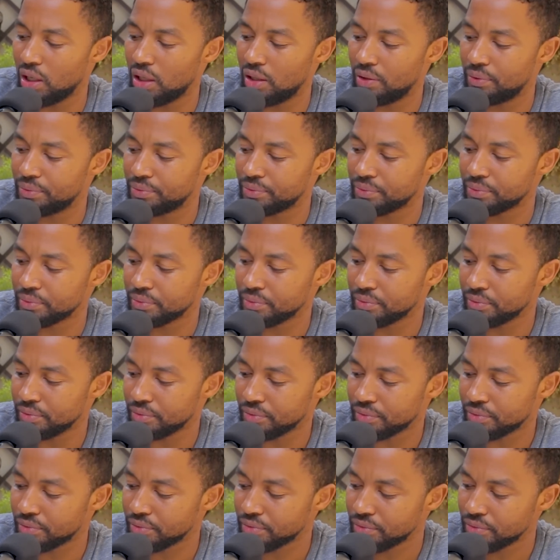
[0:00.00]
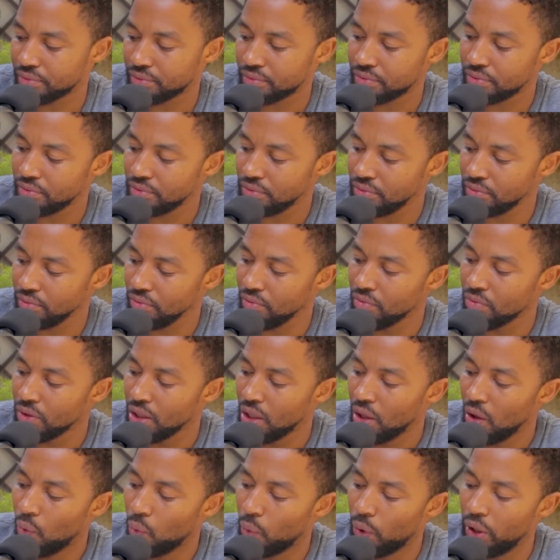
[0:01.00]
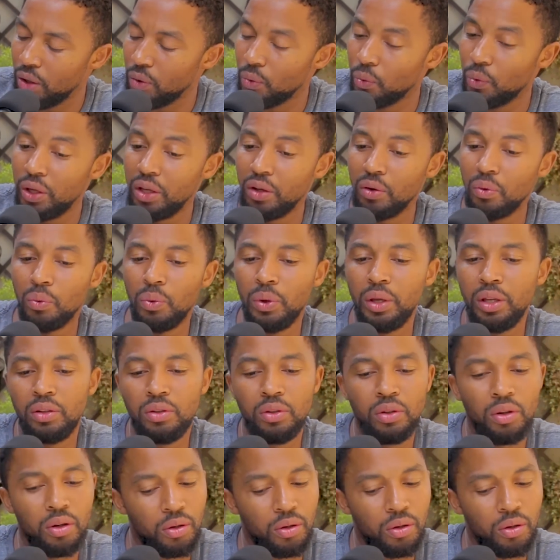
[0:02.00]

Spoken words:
maybe most men are not as masculine.